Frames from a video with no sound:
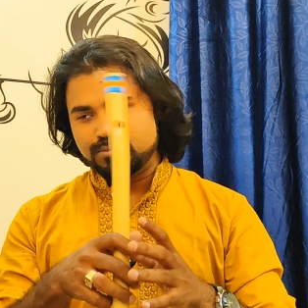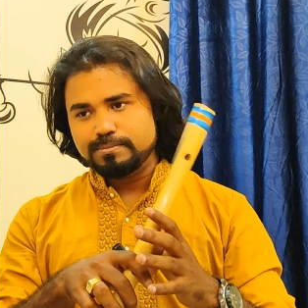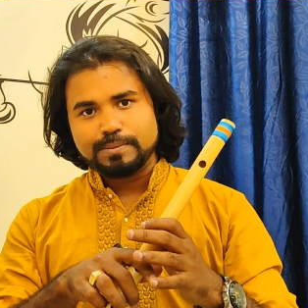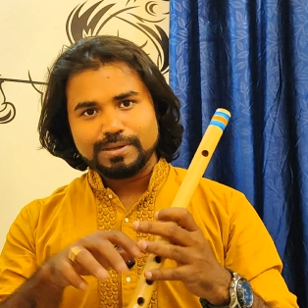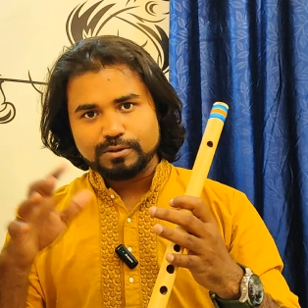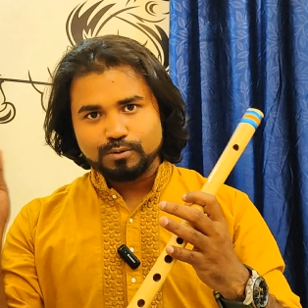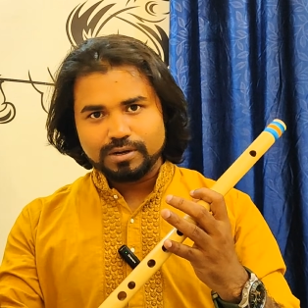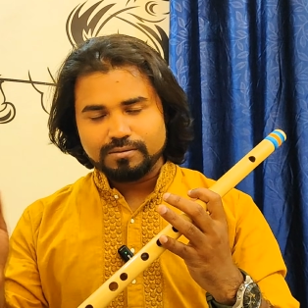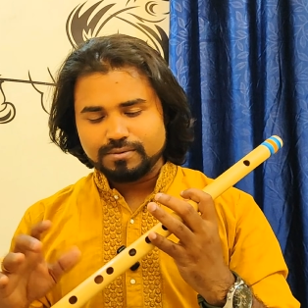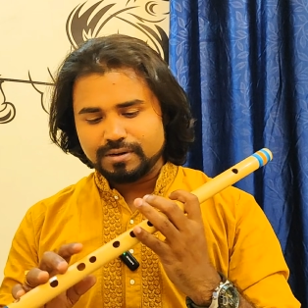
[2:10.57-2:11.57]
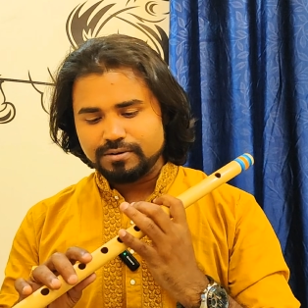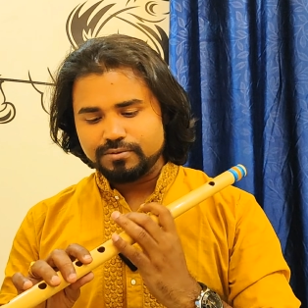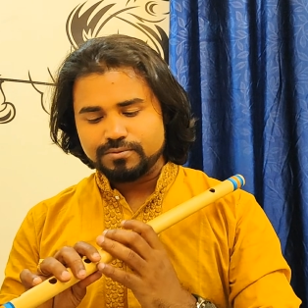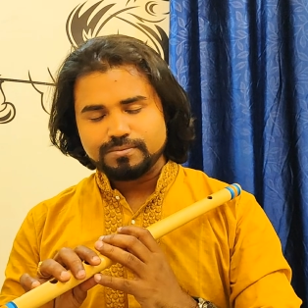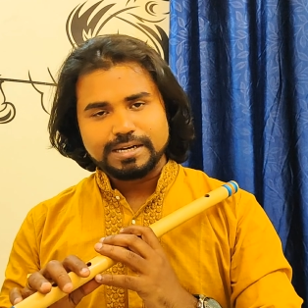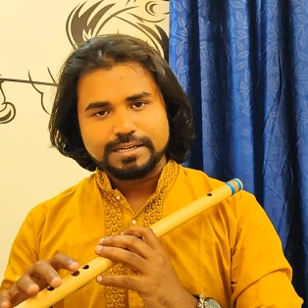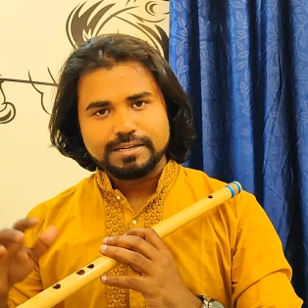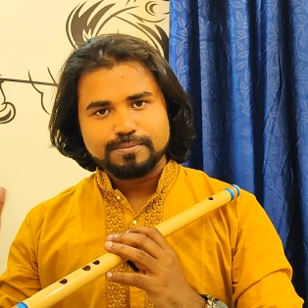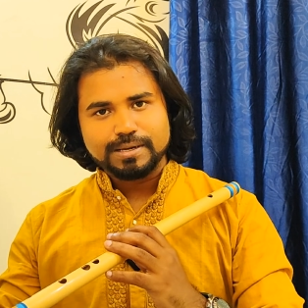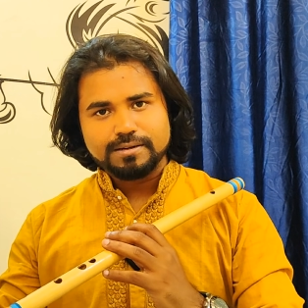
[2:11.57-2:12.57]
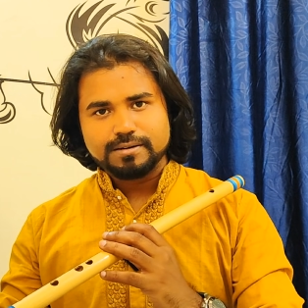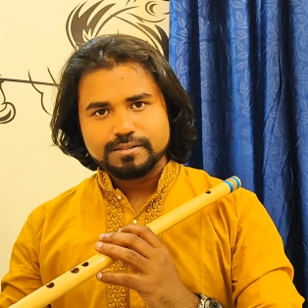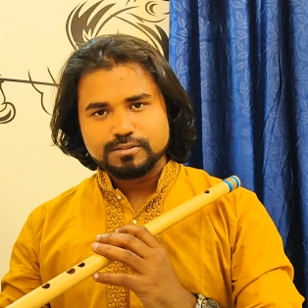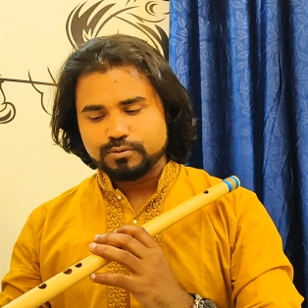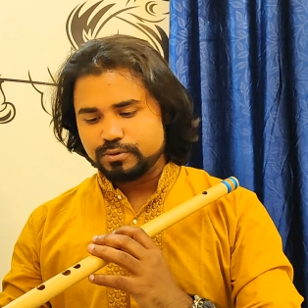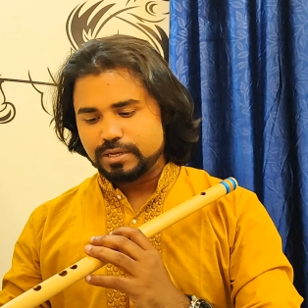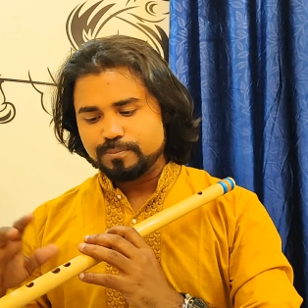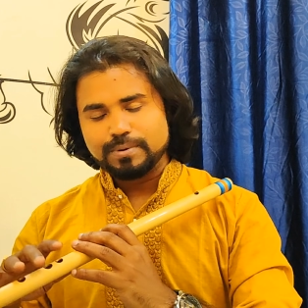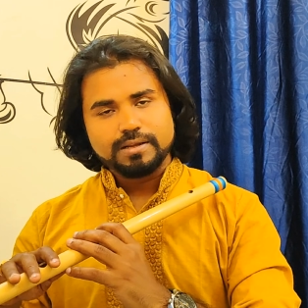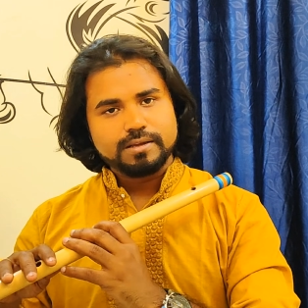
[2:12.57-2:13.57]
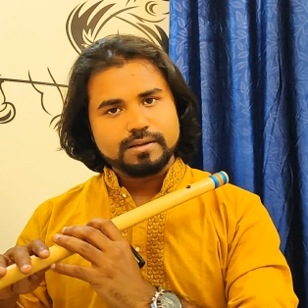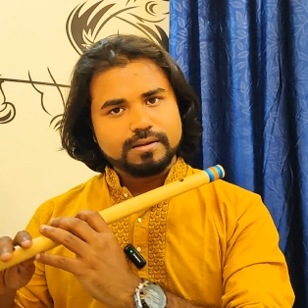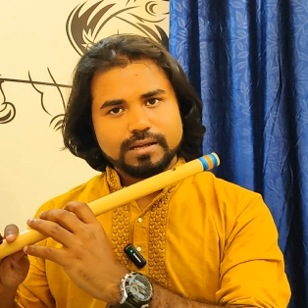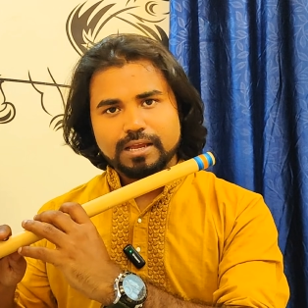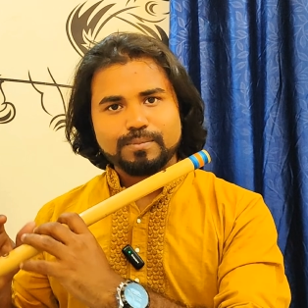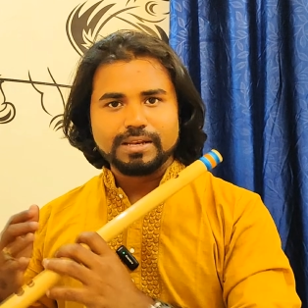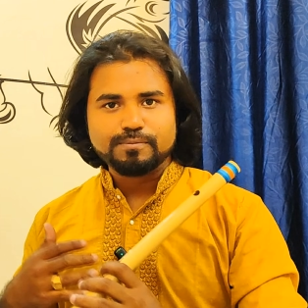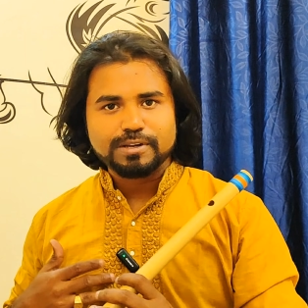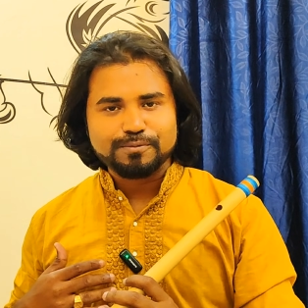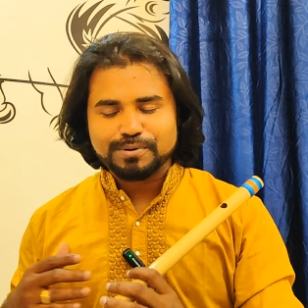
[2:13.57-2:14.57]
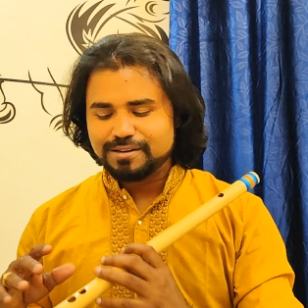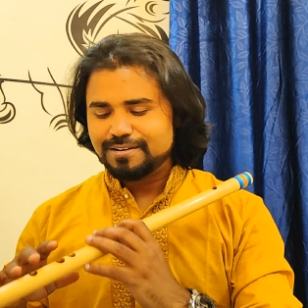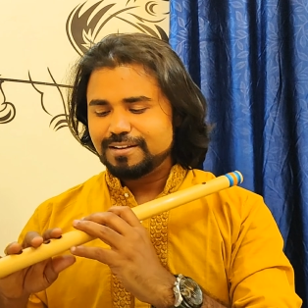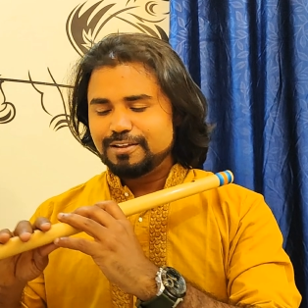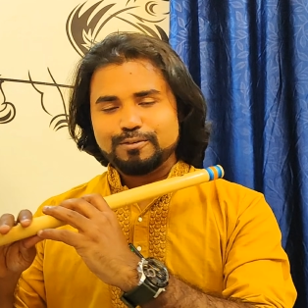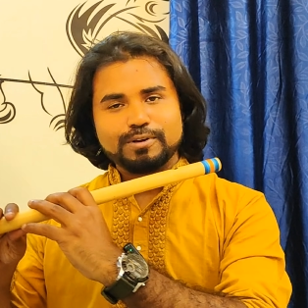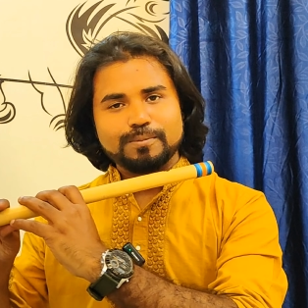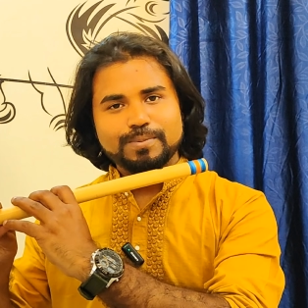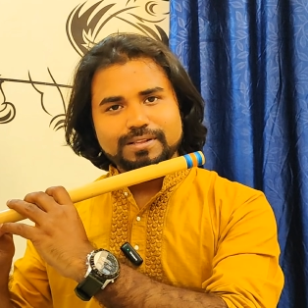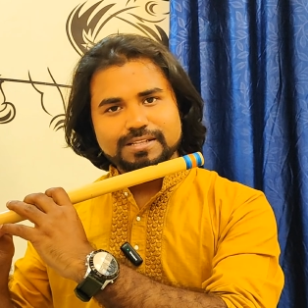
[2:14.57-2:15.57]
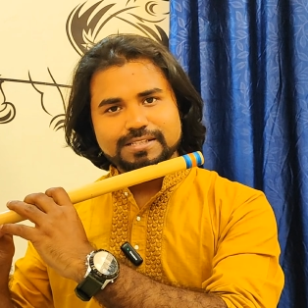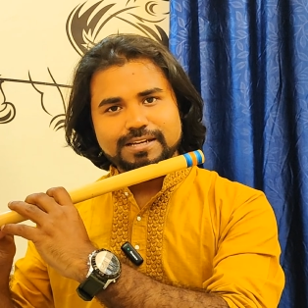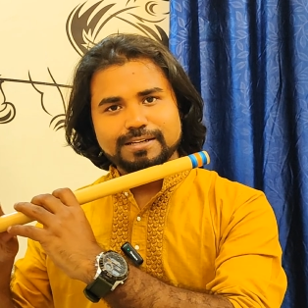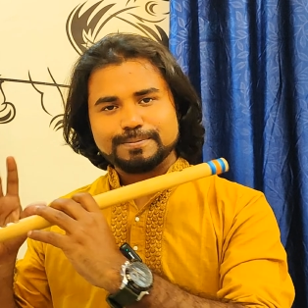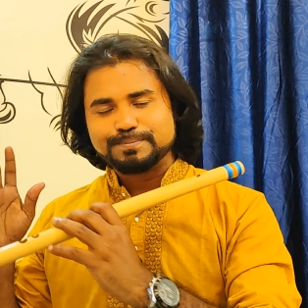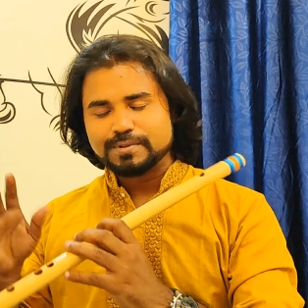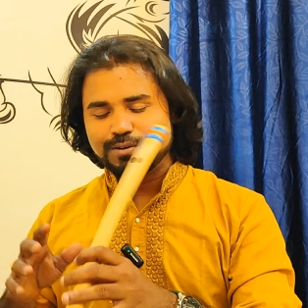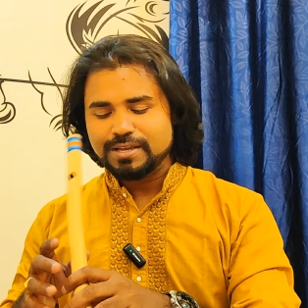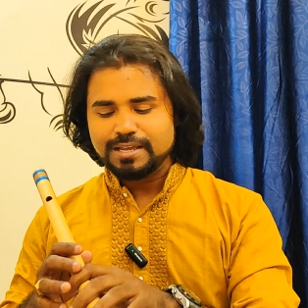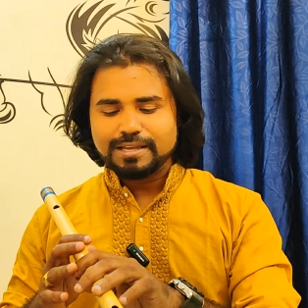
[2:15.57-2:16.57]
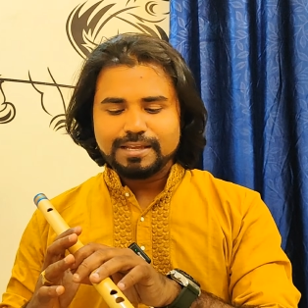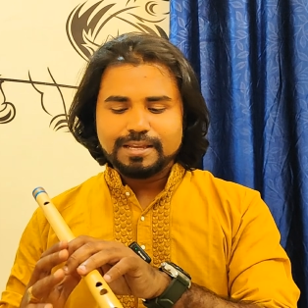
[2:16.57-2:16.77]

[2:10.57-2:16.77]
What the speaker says: So maybe you are a right hand player, so you can play. I am a left hand player, you can play this hand. Okay.